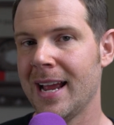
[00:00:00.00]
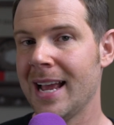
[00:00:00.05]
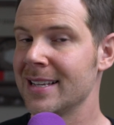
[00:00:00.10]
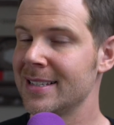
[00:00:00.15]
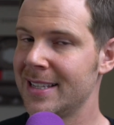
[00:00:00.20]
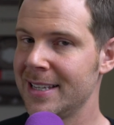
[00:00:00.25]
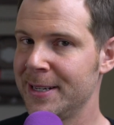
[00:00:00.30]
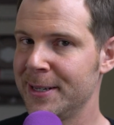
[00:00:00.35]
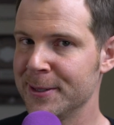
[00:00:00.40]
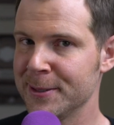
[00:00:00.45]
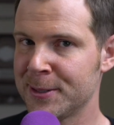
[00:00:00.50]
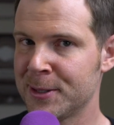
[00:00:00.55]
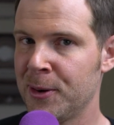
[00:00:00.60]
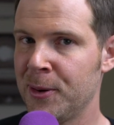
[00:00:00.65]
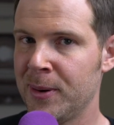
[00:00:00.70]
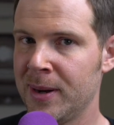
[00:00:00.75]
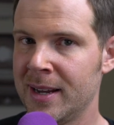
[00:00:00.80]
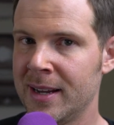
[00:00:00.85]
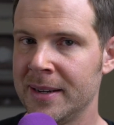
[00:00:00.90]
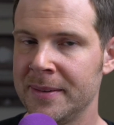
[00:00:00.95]
as the years go
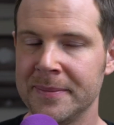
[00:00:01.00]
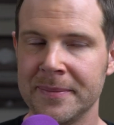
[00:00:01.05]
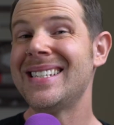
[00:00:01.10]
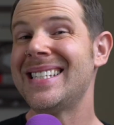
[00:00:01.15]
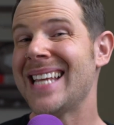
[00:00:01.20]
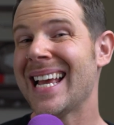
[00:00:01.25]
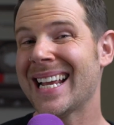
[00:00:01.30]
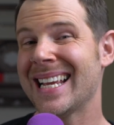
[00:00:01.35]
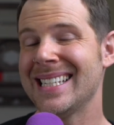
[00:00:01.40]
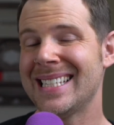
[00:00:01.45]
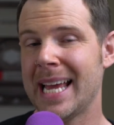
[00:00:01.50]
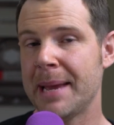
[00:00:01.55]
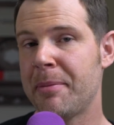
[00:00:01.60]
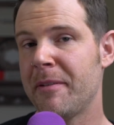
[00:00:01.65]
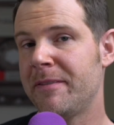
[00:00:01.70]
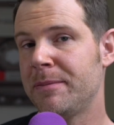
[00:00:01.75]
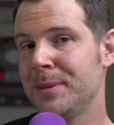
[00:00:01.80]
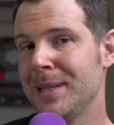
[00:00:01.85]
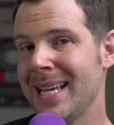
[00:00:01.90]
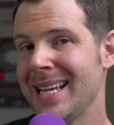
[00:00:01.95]
on. The second type
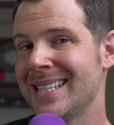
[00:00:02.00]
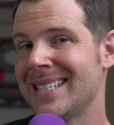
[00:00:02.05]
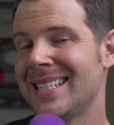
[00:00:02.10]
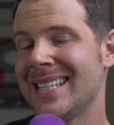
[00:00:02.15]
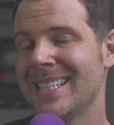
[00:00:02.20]
of place